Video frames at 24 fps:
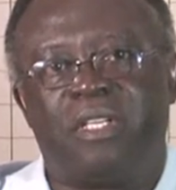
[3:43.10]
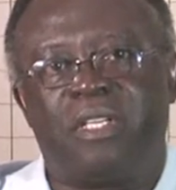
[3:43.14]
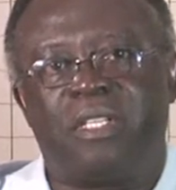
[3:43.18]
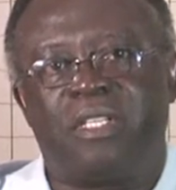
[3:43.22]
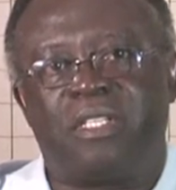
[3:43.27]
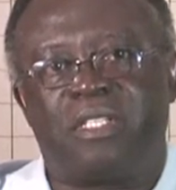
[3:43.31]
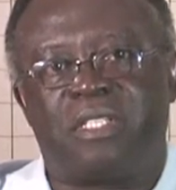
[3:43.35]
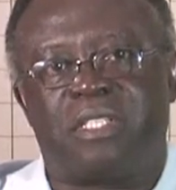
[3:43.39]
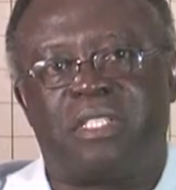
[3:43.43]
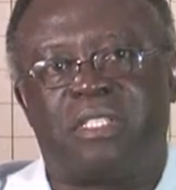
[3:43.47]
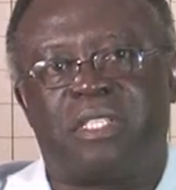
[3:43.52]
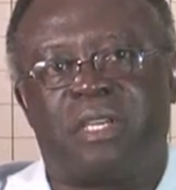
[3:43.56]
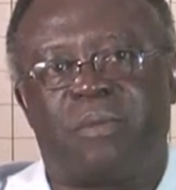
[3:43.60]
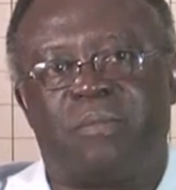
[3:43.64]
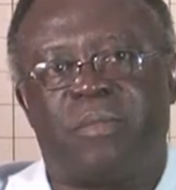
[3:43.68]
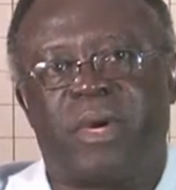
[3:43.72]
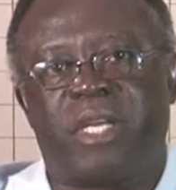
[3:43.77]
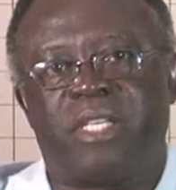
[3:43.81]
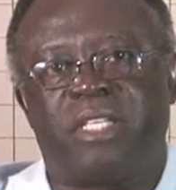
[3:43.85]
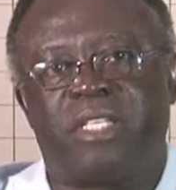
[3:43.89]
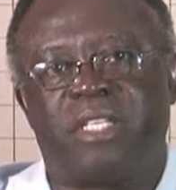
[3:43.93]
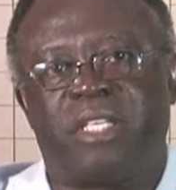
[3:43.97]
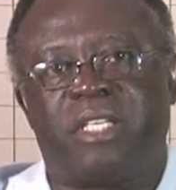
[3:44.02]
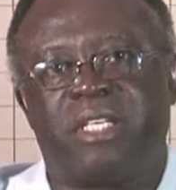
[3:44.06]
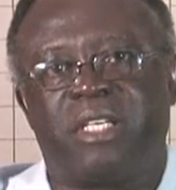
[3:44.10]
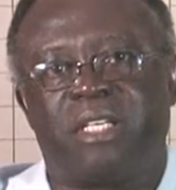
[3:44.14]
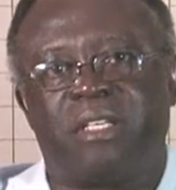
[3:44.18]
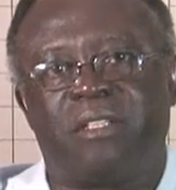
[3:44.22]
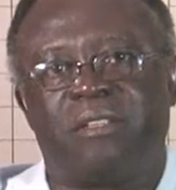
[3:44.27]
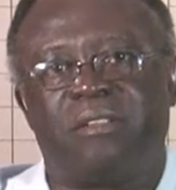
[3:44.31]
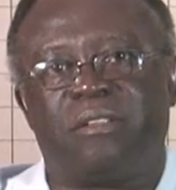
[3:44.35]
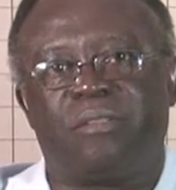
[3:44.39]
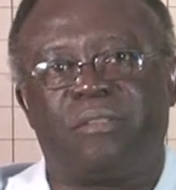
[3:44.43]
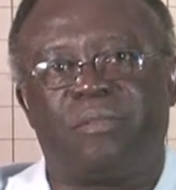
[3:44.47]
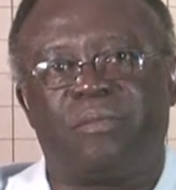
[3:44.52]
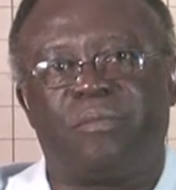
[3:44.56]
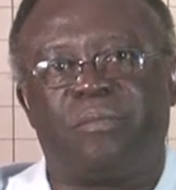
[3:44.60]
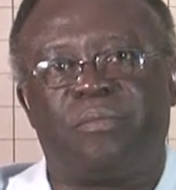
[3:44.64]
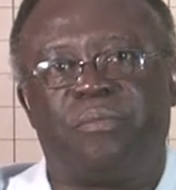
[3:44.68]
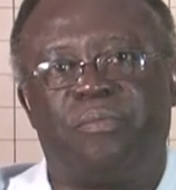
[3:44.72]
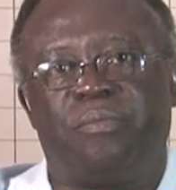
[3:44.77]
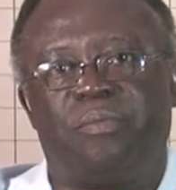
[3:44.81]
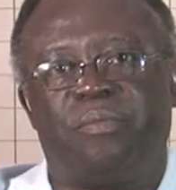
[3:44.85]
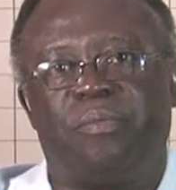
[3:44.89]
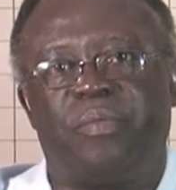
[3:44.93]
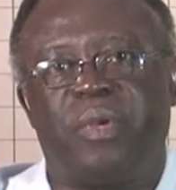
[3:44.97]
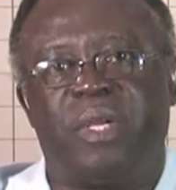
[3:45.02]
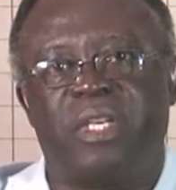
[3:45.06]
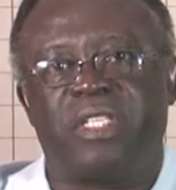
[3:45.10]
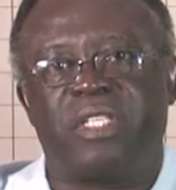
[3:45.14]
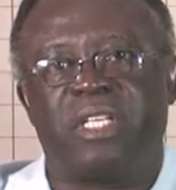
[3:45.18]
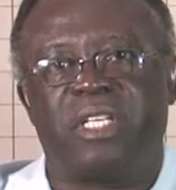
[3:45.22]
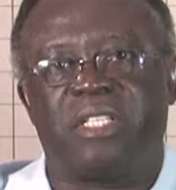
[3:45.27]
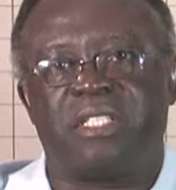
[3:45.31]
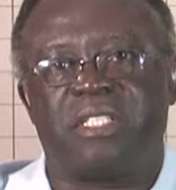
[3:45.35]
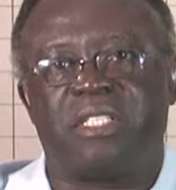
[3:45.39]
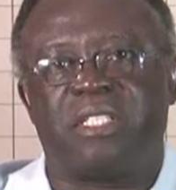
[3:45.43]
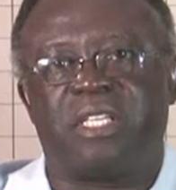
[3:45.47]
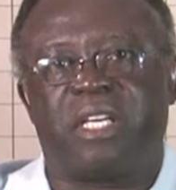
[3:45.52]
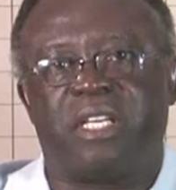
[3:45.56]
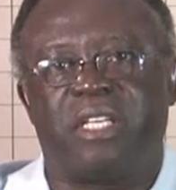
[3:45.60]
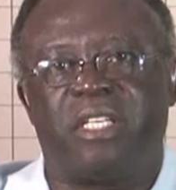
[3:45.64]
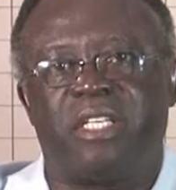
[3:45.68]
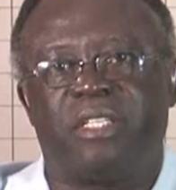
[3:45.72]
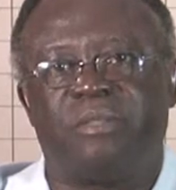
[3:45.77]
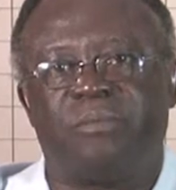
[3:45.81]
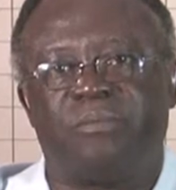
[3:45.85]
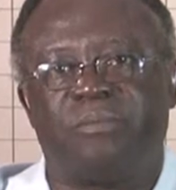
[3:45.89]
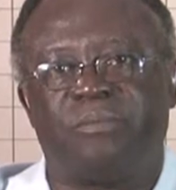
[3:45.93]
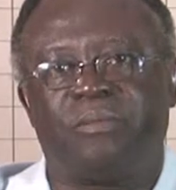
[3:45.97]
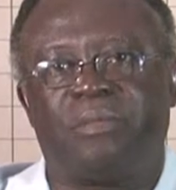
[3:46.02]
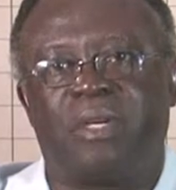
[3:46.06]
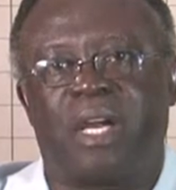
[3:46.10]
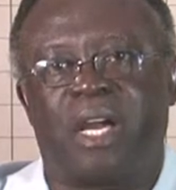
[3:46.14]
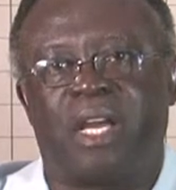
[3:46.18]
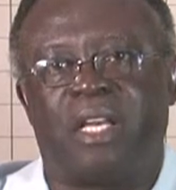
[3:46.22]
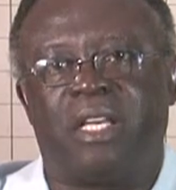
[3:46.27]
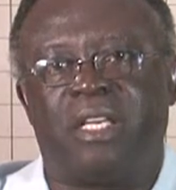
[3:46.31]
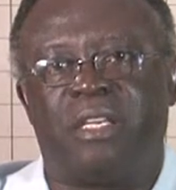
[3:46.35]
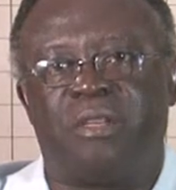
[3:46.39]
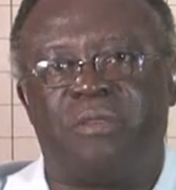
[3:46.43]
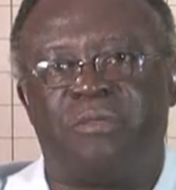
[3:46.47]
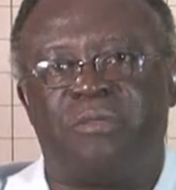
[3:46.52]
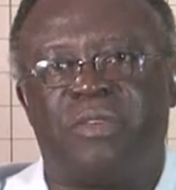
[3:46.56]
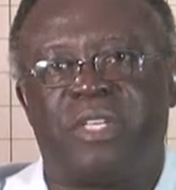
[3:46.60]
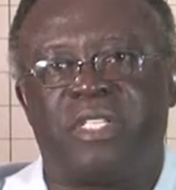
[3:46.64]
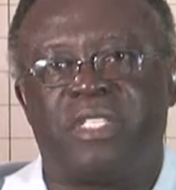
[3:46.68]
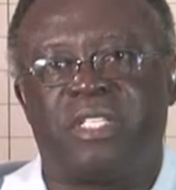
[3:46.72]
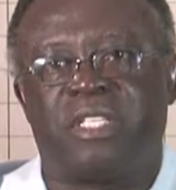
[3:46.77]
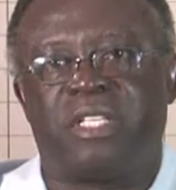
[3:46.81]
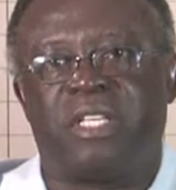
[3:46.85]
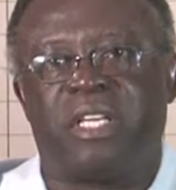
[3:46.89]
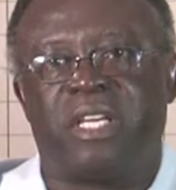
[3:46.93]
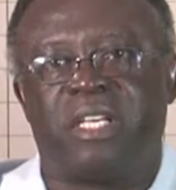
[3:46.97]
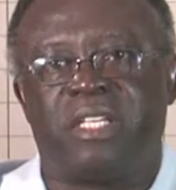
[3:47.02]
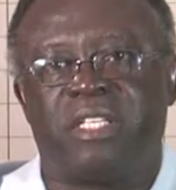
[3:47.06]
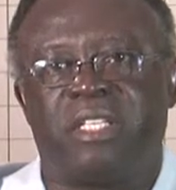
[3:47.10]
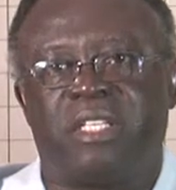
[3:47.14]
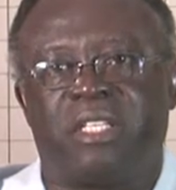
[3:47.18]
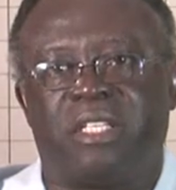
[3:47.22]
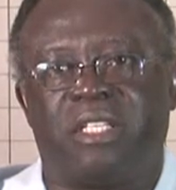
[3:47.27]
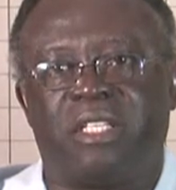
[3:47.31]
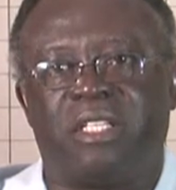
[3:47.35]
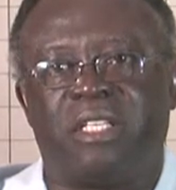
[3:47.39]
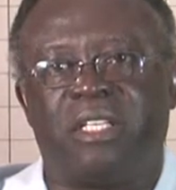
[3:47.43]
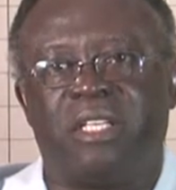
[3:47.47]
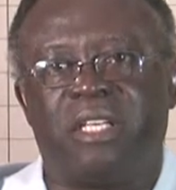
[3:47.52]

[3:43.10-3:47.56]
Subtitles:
systematic, patient study and investigation